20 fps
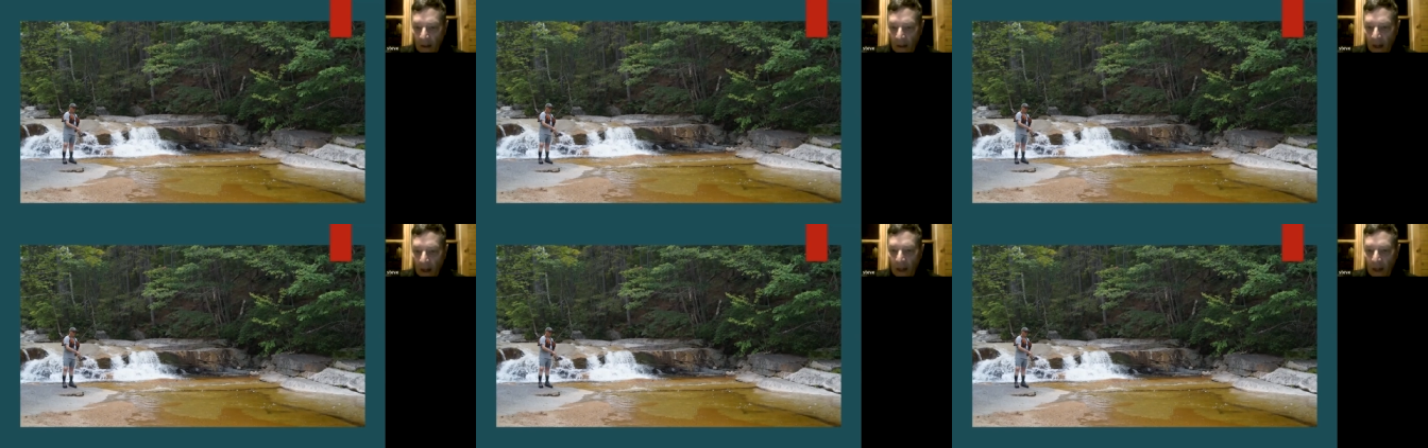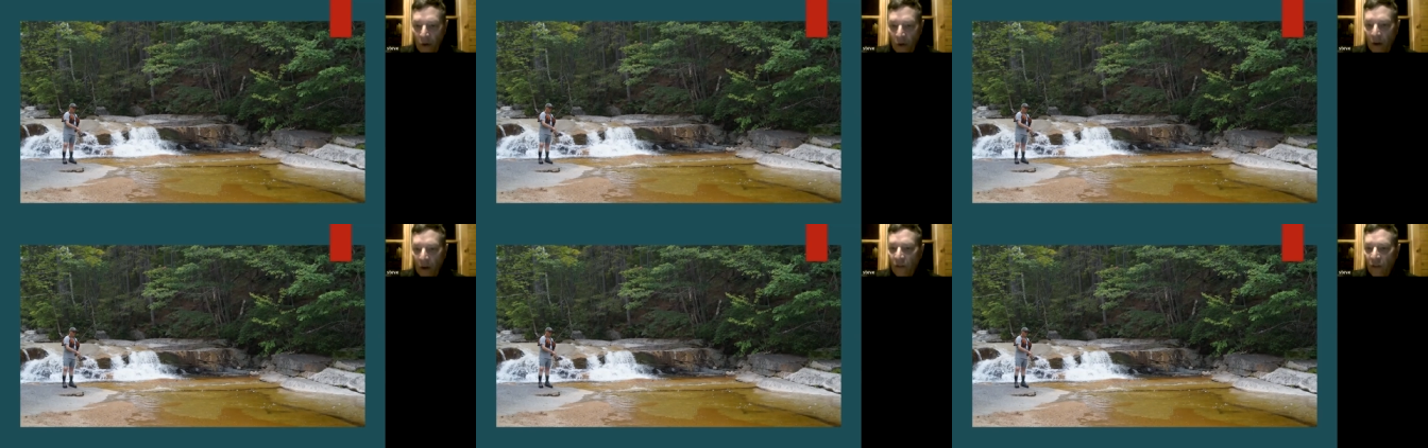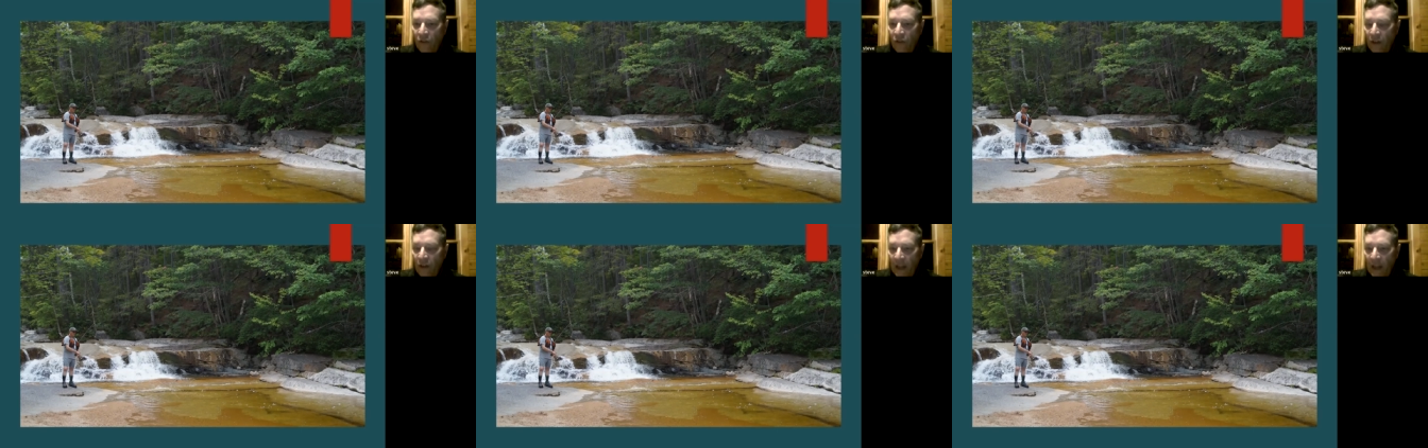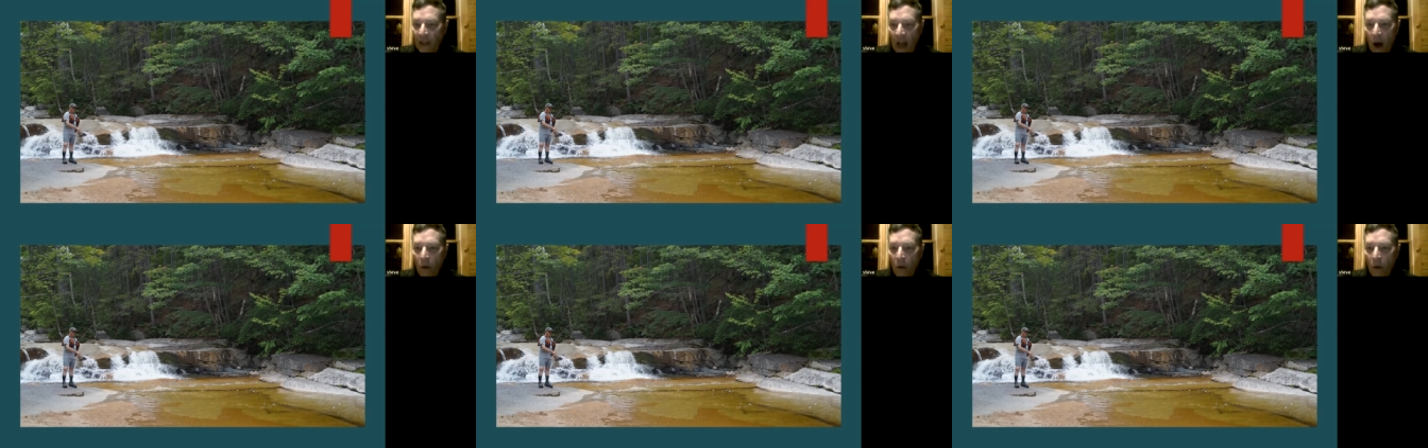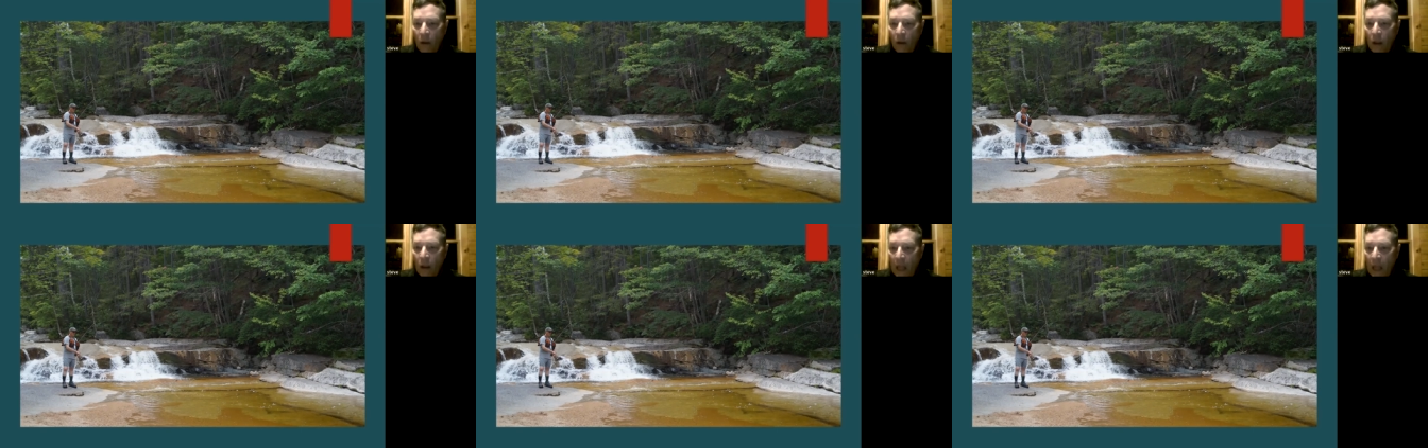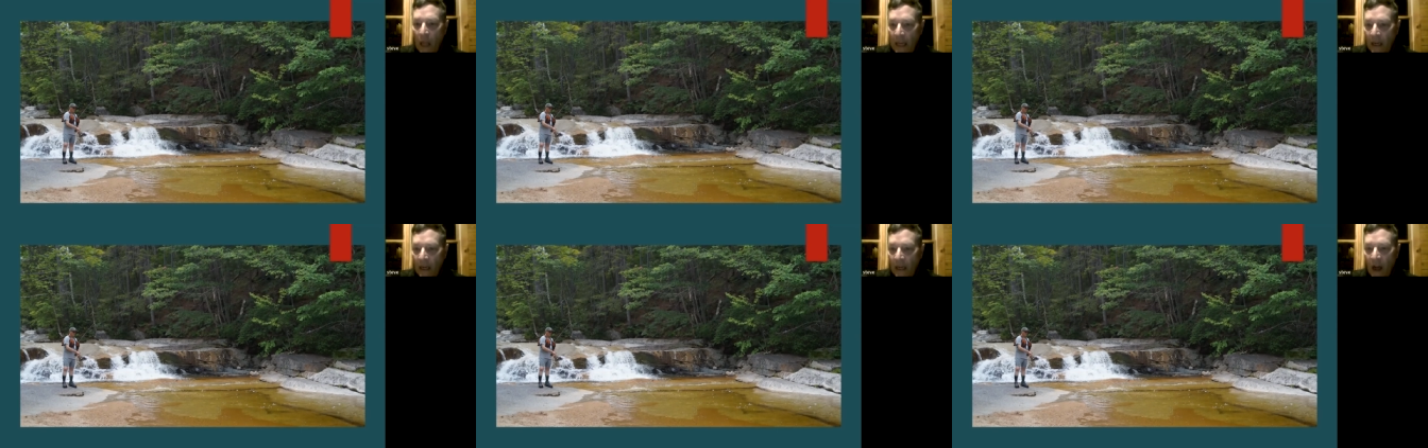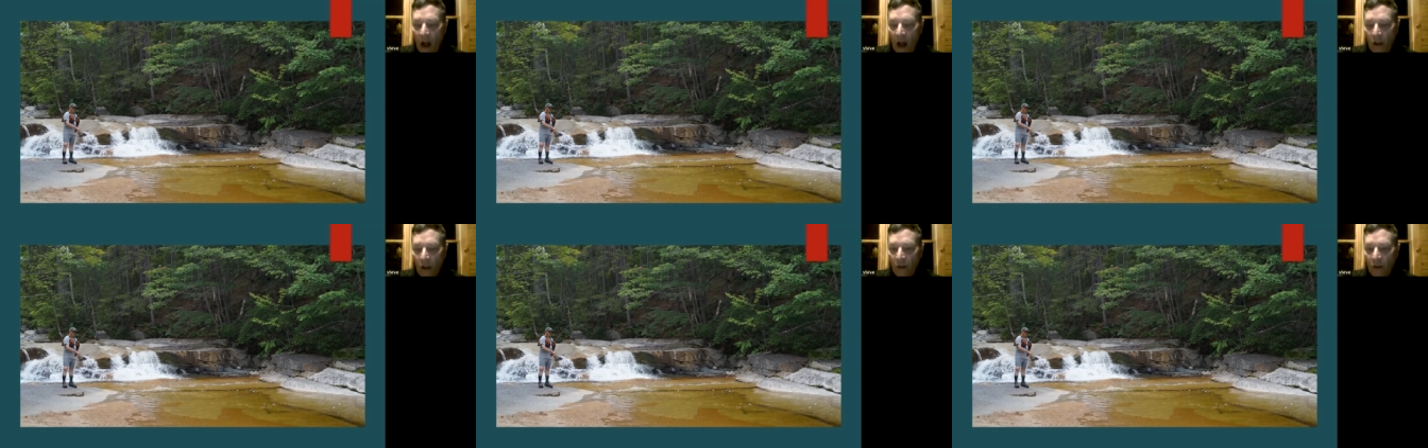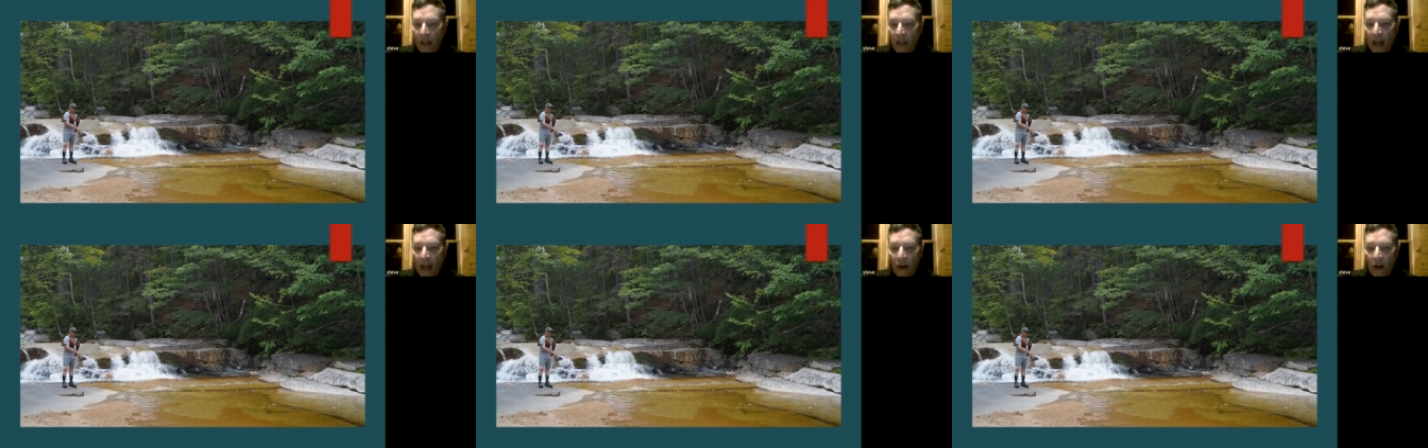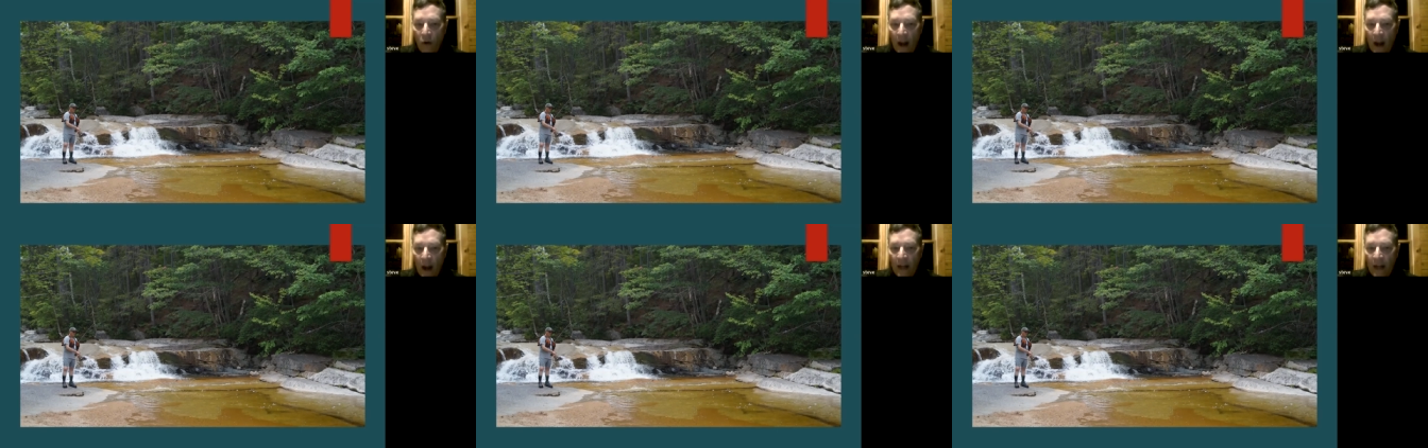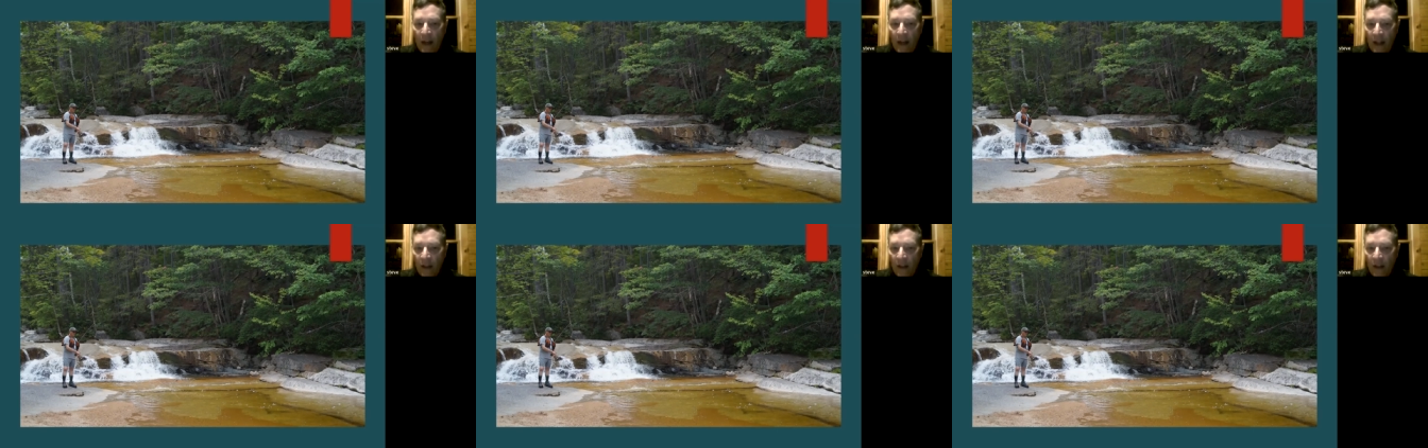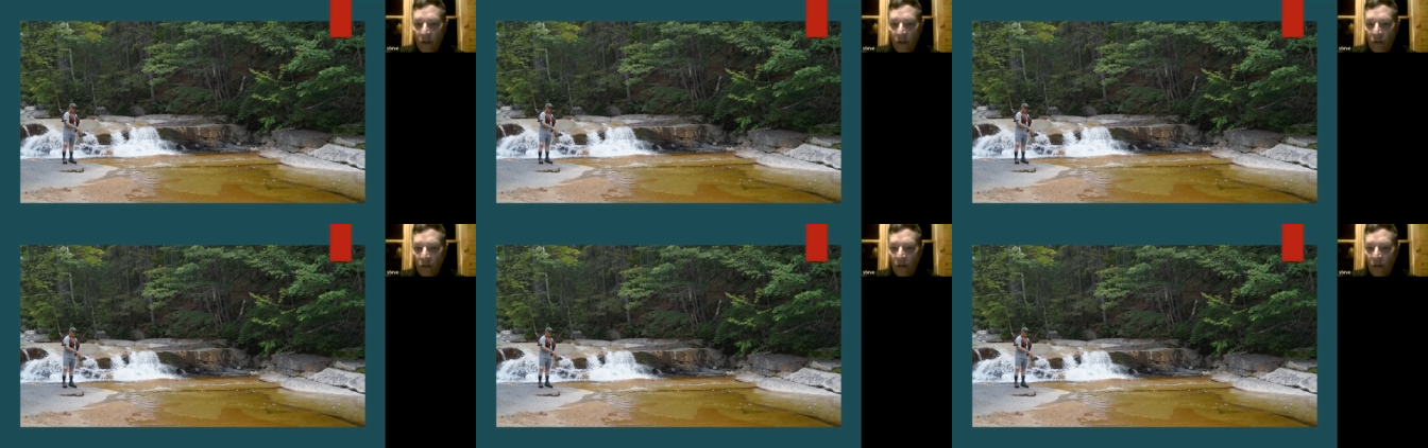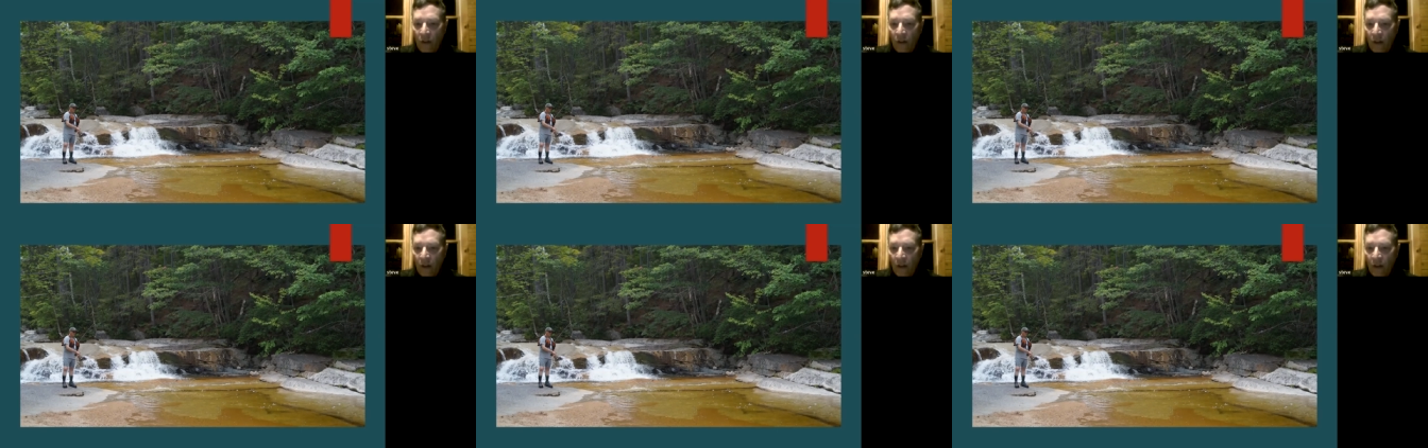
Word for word: And you can see how light colored that granite is.